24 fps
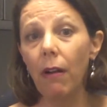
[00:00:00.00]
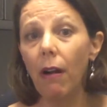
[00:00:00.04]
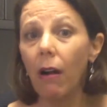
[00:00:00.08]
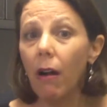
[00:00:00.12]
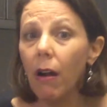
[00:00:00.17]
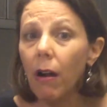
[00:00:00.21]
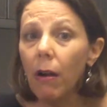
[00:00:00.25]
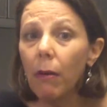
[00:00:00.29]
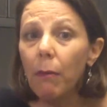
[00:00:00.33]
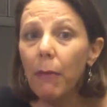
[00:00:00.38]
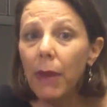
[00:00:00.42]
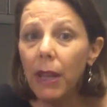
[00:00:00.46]

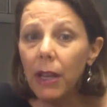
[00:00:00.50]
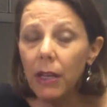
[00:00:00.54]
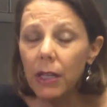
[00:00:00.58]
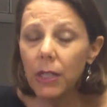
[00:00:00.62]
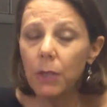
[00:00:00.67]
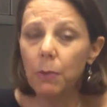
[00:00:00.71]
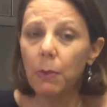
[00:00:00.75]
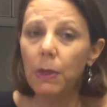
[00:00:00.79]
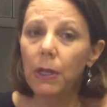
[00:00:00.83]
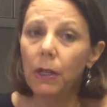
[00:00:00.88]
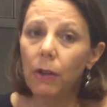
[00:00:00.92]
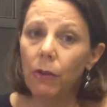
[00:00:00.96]
our
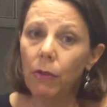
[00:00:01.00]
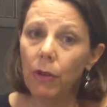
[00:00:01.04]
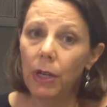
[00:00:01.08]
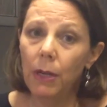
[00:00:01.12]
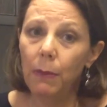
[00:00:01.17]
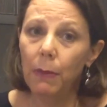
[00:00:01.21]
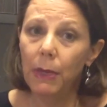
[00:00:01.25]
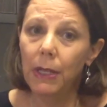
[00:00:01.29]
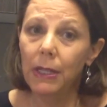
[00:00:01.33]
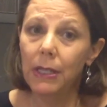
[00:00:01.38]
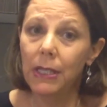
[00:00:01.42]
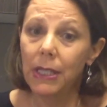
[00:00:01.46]
management
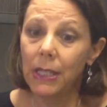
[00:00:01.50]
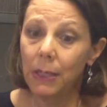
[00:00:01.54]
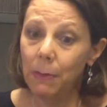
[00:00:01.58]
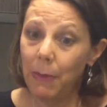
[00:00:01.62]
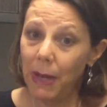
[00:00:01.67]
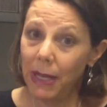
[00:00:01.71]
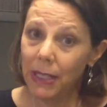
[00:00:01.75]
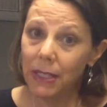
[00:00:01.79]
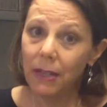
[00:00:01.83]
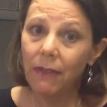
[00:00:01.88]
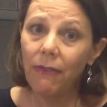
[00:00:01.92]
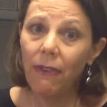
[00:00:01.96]
agreements
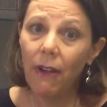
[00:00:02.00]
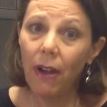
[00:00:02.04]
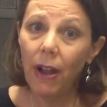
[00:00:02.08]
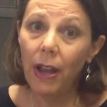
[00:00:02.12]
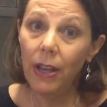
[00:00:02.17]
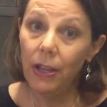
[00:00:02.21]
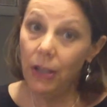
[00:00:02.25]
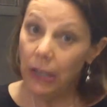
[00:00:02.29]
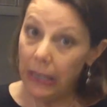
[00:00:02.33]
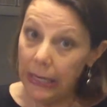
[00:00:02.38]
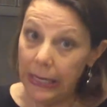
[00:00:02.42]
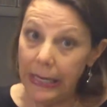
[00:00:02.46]
specify
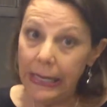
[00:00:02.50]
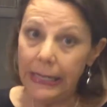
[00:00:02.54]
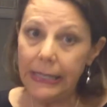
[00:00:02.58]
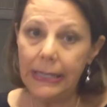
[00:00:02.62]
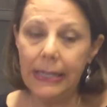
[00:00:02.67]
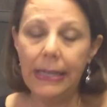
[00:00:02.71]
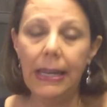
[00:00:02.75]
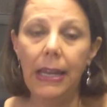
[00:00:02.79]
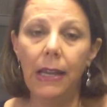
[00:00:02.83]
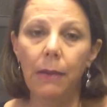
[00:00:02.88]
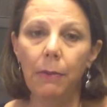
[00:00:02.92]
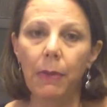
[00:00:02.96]
you need to
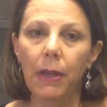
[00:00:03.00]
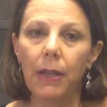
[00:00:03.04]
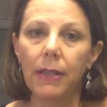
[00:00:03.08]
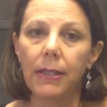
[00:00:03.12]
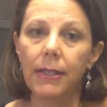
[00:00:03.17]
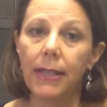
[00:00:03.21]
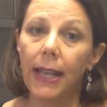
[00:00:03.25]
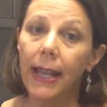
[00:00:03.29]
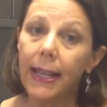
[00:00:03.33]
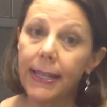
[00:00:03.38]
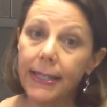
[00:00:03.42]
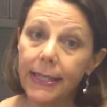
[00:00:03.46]
name us
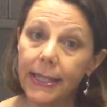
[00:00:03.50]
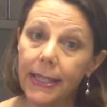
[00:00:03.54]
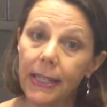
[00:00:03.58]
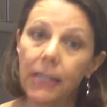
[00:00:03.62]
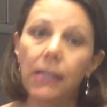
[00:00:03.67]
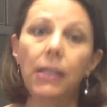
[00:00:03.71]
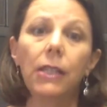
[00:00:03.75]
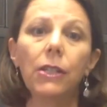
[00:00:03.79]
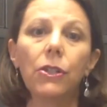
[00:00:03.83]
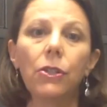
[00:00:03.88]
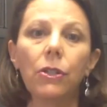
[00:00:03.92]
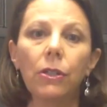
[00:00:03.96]
as an
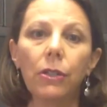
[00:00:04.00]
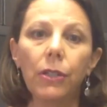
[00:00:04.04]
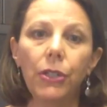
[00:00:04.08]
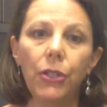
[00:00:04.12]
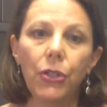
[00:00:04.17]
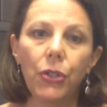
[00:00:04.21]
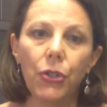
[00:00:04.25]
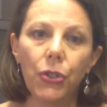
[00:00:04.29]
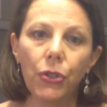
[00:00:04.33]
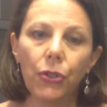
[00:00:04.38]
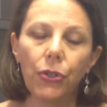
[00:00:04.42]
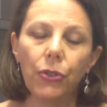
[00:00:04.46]
additional
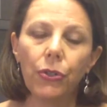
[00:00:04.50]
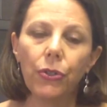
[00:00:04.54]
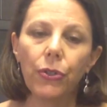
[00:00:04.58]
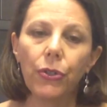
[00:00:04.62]
insured.